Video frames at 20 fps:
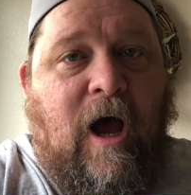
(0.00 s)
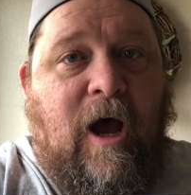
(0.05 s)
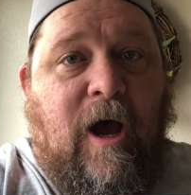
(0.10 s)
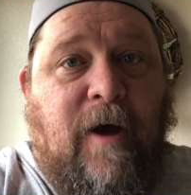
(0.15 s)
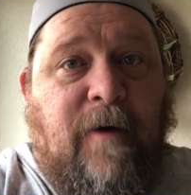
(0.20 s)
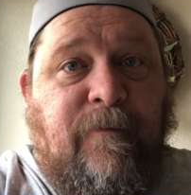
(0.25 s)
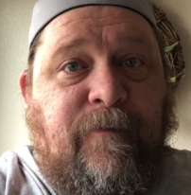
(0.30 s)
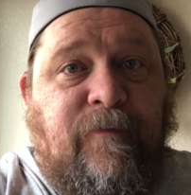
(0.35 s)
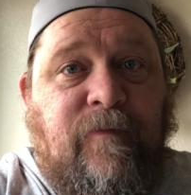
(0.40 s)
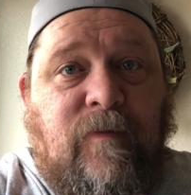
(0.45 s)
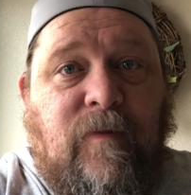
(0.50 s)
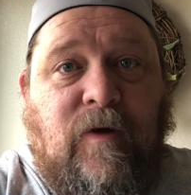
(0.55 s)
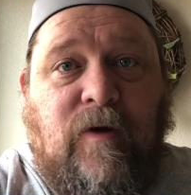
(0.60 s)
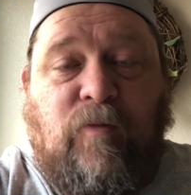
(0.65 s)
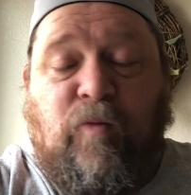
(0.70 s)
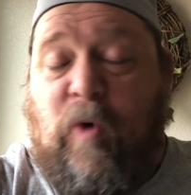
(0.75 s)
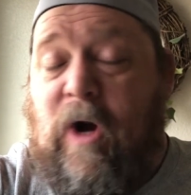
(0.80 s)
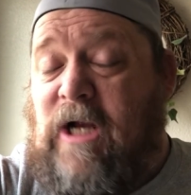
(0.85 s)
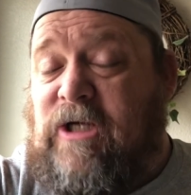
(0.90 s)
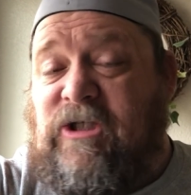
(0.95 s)

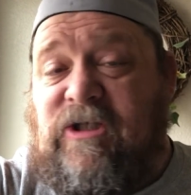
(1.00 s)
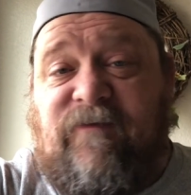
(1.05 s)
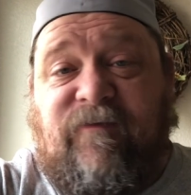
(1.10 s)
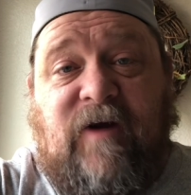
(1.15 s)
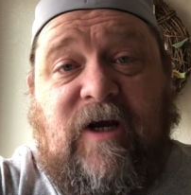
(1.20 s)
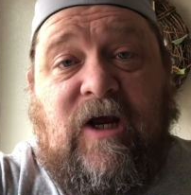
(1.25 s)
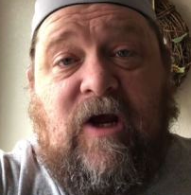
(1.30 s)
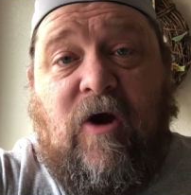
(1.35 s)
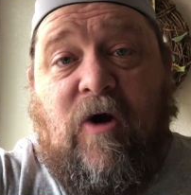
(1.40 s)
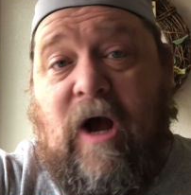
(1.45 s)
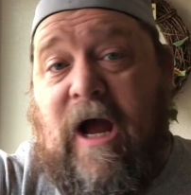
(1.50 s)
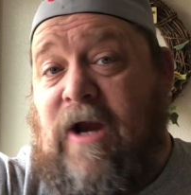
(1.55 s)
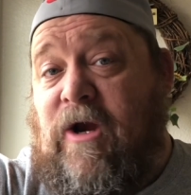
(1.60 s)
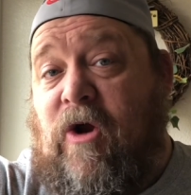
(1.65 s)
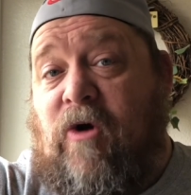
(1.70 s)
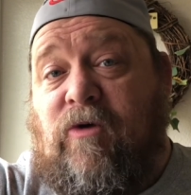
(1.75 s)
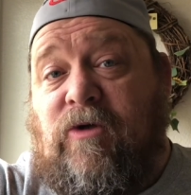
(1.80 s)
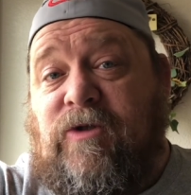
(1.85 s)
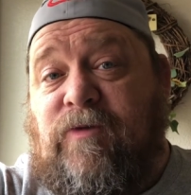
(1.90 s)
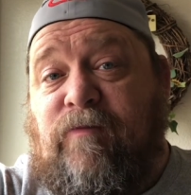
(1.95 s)
Um, watch the video. I
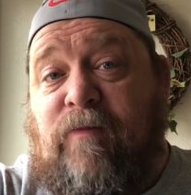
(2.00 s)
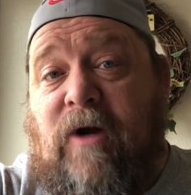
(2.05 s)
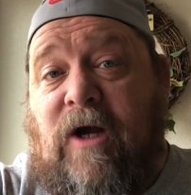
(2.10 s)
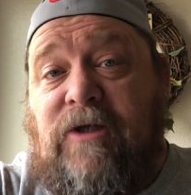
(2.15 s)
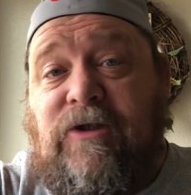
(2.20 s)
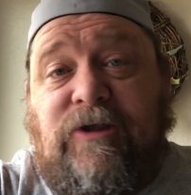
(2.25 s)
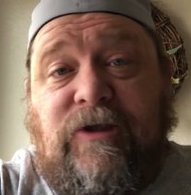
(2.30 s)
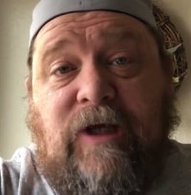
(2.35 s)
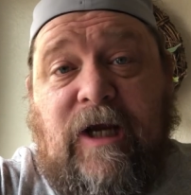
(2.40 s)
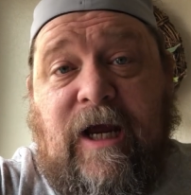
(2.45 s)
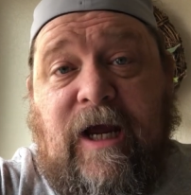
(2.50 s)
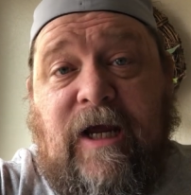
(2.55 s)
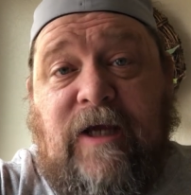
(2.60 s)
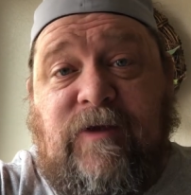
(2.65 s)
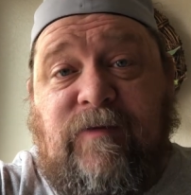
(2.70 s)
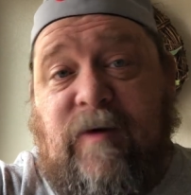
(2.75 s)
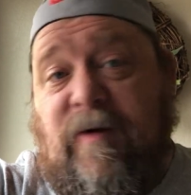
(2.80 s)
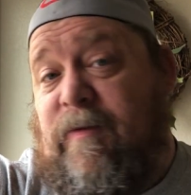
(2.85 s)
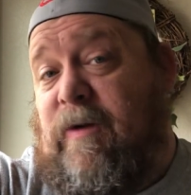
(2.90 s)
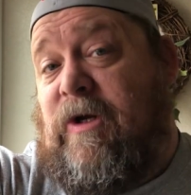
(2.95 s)
know as much
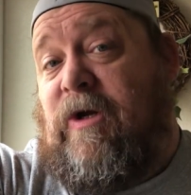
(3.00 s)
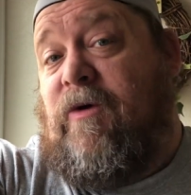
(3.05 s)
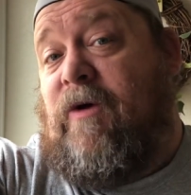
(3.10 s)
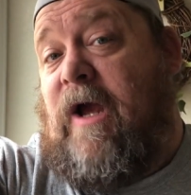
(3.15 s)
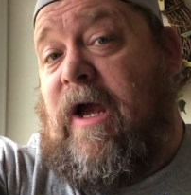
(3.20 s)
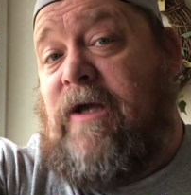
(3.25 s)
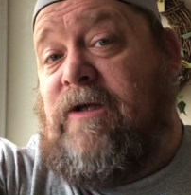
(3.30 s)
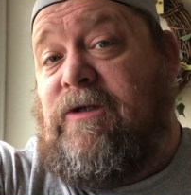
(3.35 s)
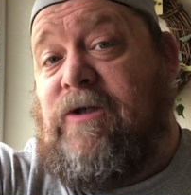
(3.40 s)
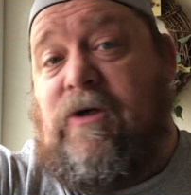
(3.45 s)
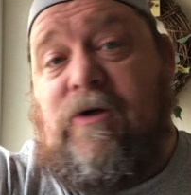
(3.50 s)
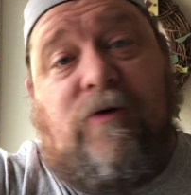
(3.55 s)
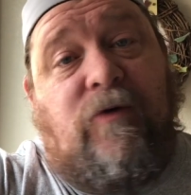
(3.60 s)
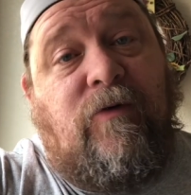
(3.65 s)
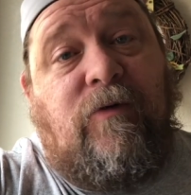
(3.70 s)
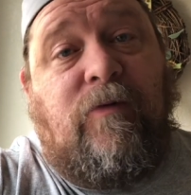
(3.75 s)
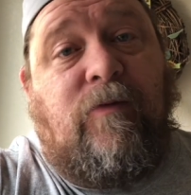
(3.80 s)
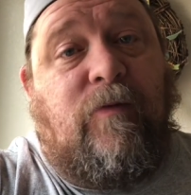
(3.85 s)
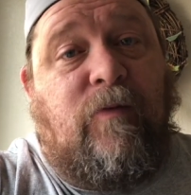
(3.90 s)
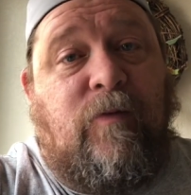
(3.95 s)
as maybe you guys
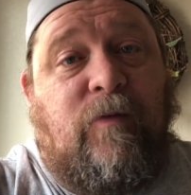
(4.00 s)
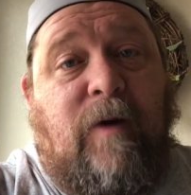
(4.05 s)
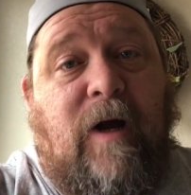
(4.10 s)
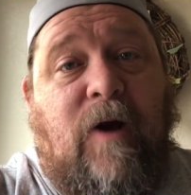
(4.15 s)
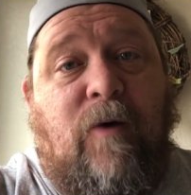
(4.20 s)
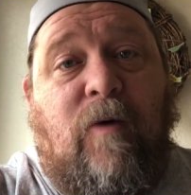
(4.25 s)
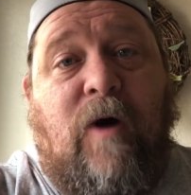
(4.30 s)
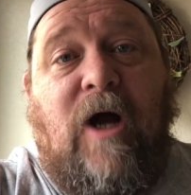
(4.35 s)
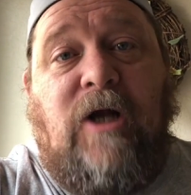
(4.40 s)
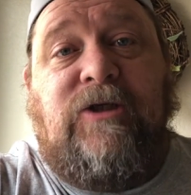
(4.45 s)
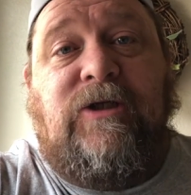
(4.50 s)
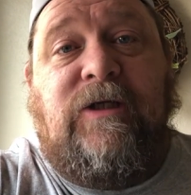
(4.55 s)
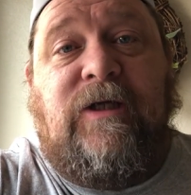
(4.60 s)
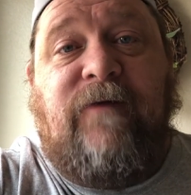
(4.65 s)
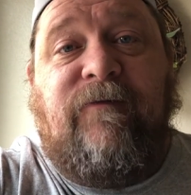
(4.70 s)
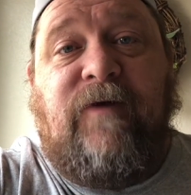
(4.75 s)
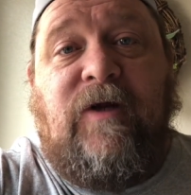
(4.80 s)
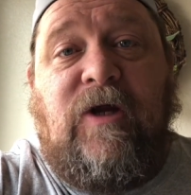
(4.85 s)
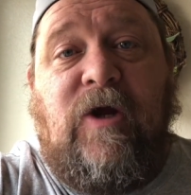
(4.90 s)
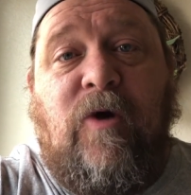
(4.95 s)
do by watching
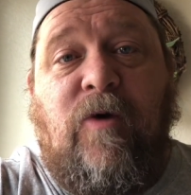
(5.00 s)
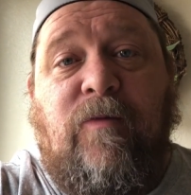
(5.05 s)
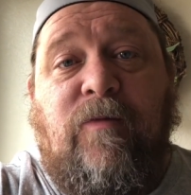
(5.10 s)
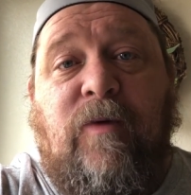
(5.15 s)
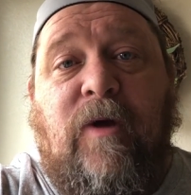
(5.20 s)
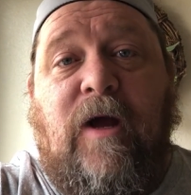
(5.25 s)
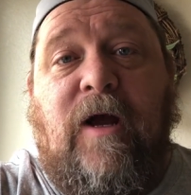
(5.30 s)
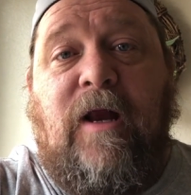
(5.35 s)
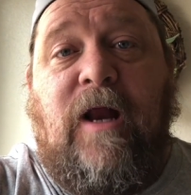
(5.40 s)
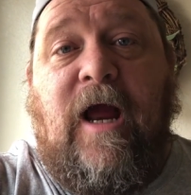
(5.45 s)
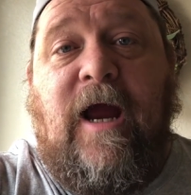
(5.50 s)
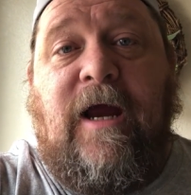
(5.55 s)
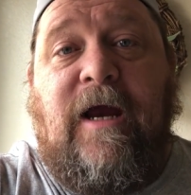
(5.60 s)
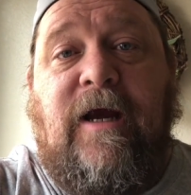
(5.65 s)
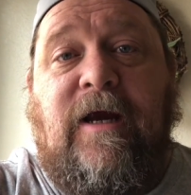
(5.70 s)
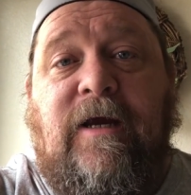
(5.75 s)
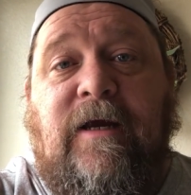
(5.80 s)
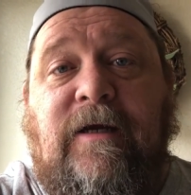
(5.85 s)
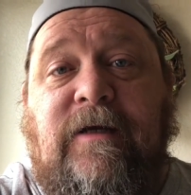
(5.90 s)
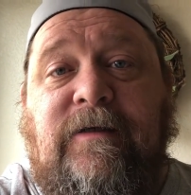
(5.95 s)
the video, but
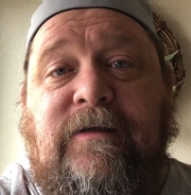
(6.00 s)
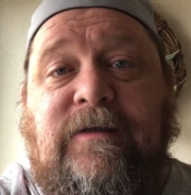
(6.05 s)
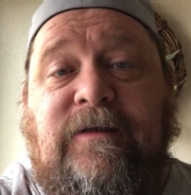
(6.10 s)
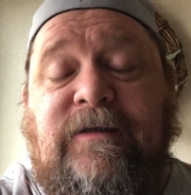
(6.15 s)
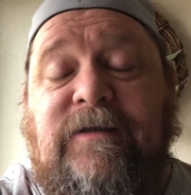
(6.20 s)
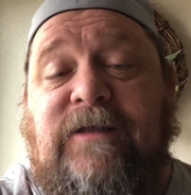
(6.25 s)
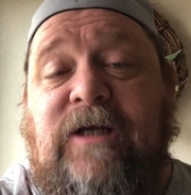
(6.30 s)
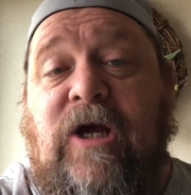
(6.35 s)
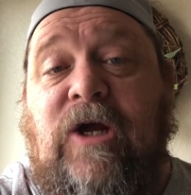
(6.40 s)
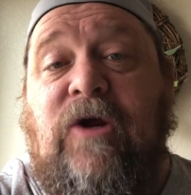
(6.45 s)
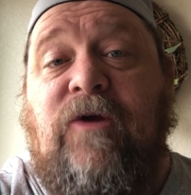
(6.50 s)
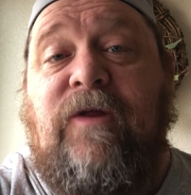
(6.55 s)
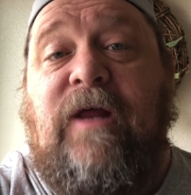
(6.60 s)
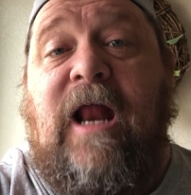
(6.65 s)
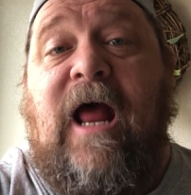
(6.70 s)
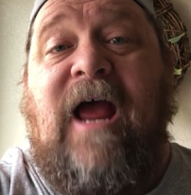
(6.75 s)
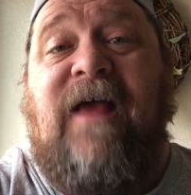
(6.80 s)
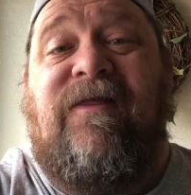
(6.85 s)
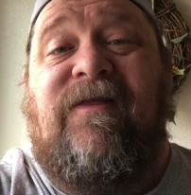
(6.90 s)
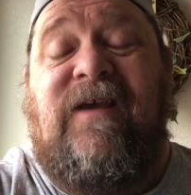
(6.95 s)
I can tell you
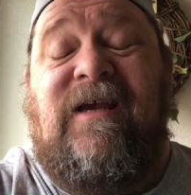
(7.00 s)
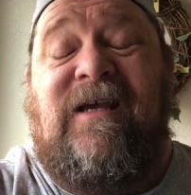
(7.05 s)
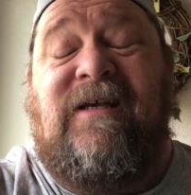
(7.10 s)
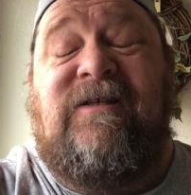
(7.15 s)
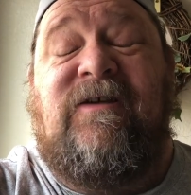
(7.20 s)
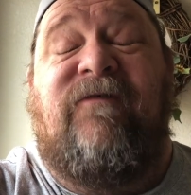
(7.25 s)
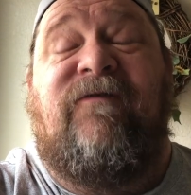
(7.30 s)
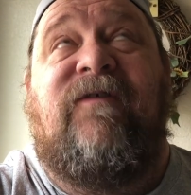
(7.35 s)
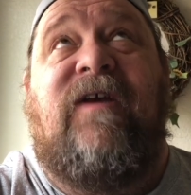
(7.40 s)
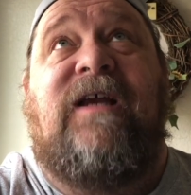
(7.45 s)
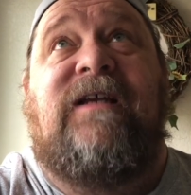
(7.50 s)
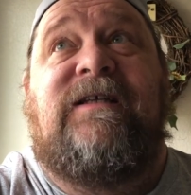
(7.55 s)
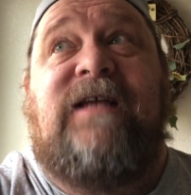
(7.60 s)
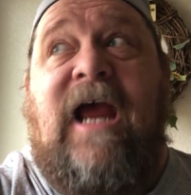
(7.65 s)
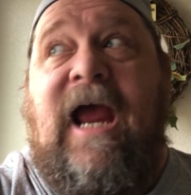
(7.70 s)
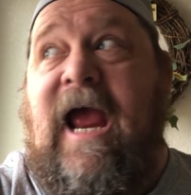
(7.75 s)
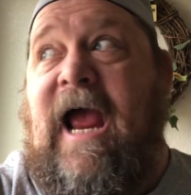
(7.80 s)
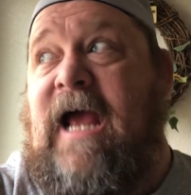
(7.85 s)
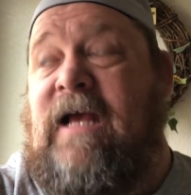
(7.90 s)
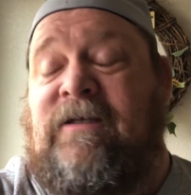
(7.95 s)
that I think it's a
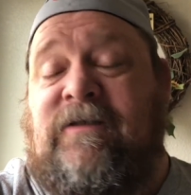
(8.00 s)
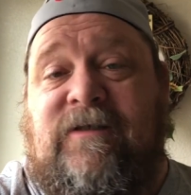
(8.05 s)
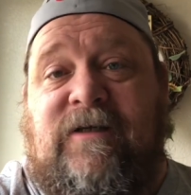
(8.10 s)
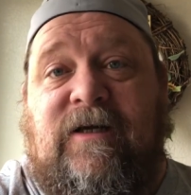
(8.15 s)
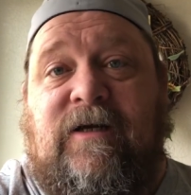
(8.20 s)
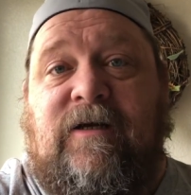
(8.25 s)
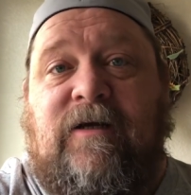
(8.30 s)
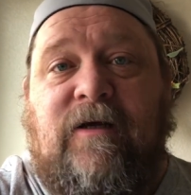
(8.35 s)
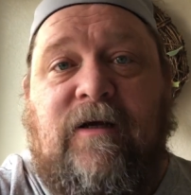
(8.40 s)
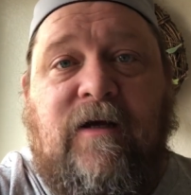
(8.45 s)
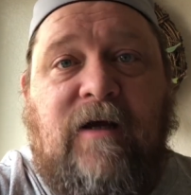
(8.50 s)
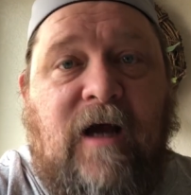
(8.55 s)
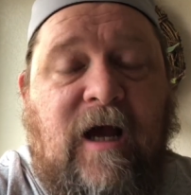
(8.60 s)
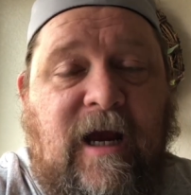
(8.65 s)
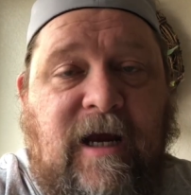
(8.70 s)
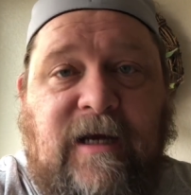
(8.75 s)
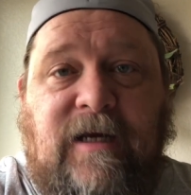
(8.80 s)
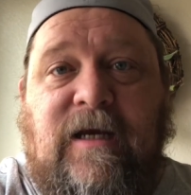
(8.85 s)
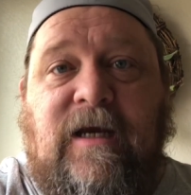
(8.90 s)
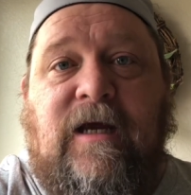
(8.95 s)
fantastic
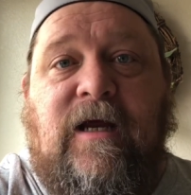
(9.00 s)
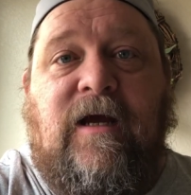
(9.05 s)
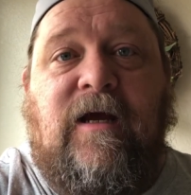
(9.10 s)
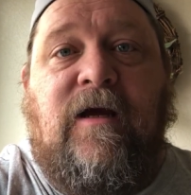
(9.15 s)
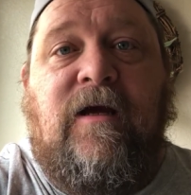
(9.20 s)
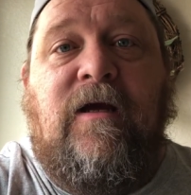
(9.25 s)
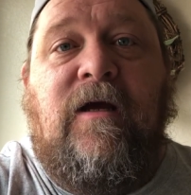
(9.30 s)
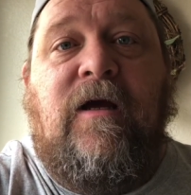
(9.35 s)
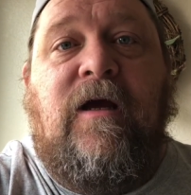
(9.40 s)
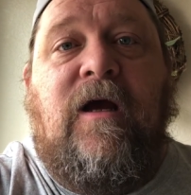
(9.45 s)
idea.